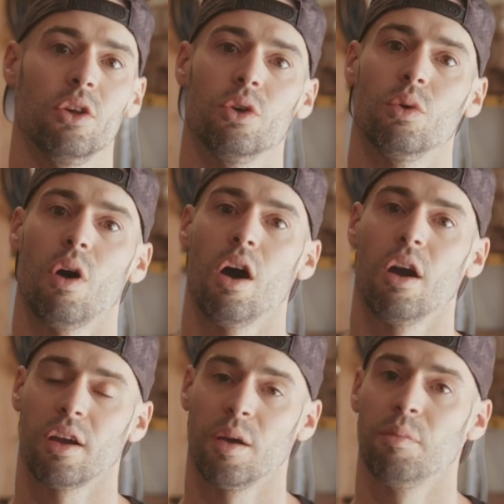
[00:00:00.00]
you
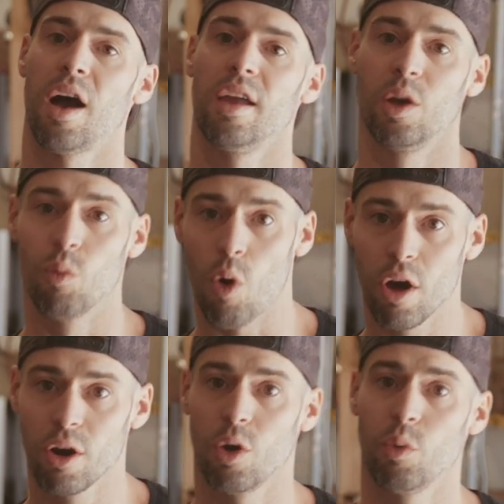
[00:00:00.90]
are combining
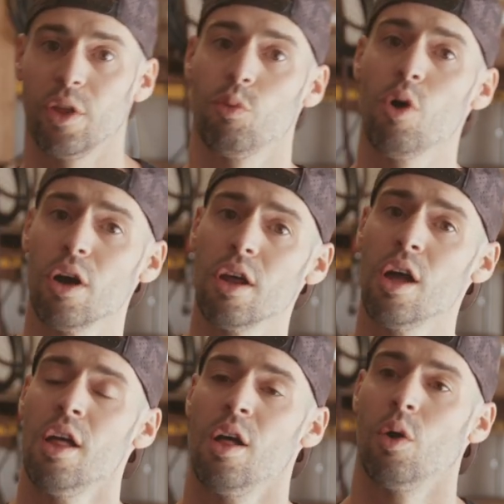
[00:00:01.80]
water with wood,
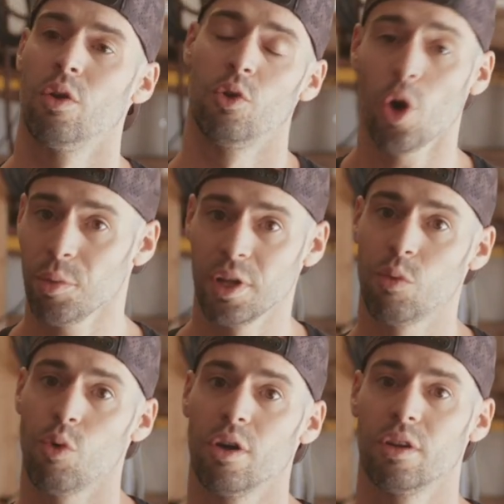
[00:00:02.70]
normally
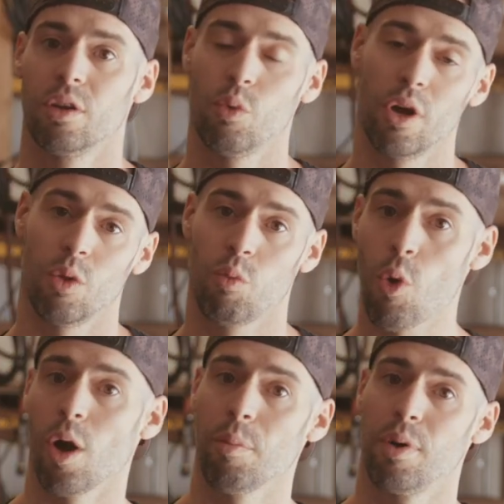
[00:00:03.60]
wood will
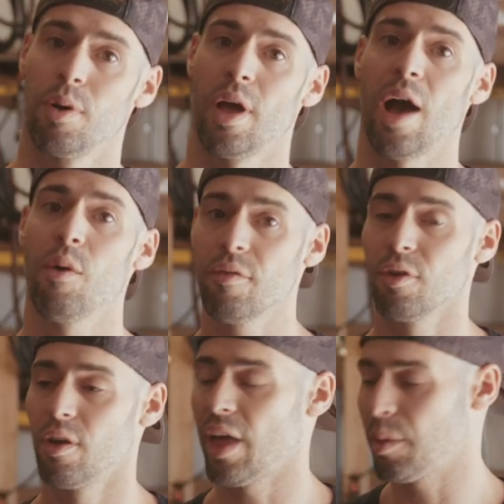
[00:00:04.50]
warp.
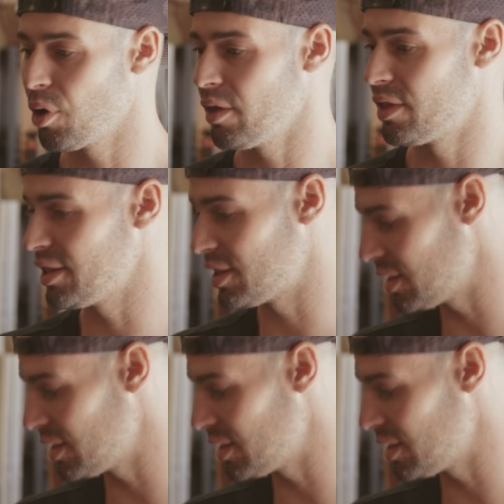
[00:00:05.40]
However, they put this